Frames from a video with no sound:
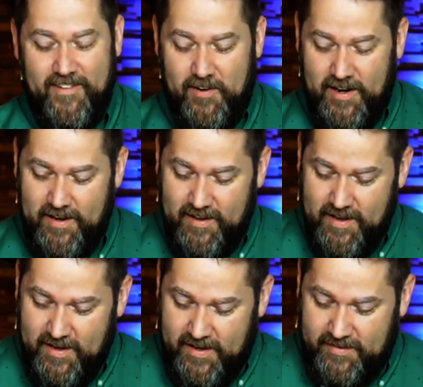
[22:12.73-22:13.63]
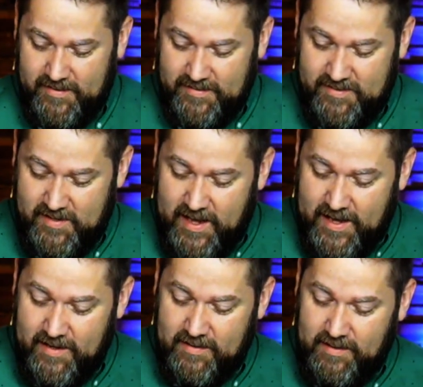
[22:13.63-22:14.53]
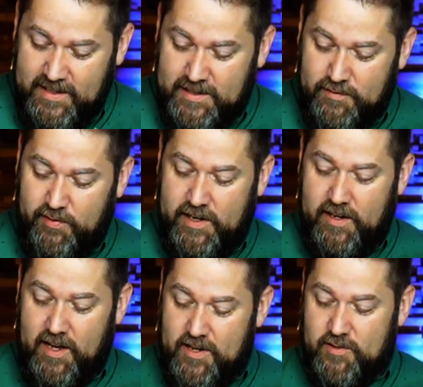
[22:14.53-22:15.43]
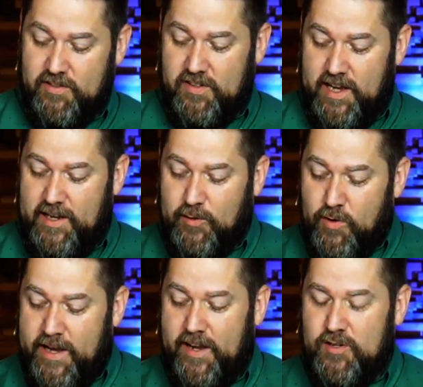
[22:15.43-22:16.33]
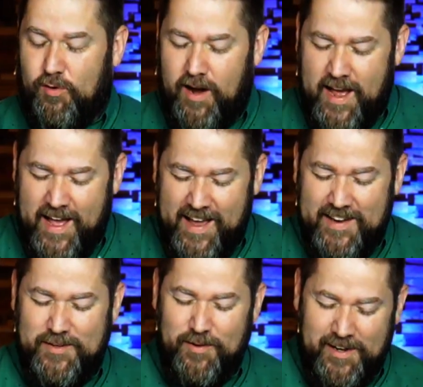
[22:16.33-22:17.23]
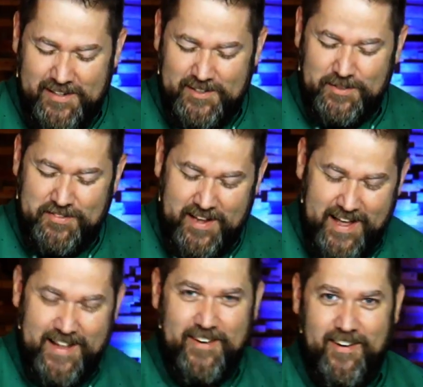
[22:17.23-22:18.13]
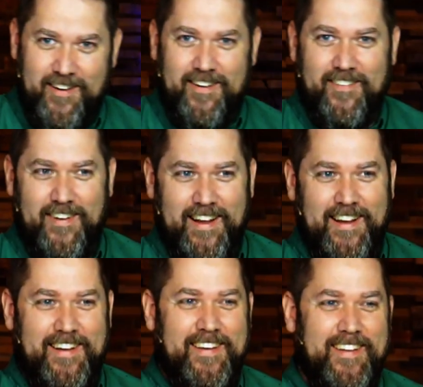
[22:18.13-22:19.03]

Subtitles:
right? He's instead live in an understanding way. Try to understand her, right?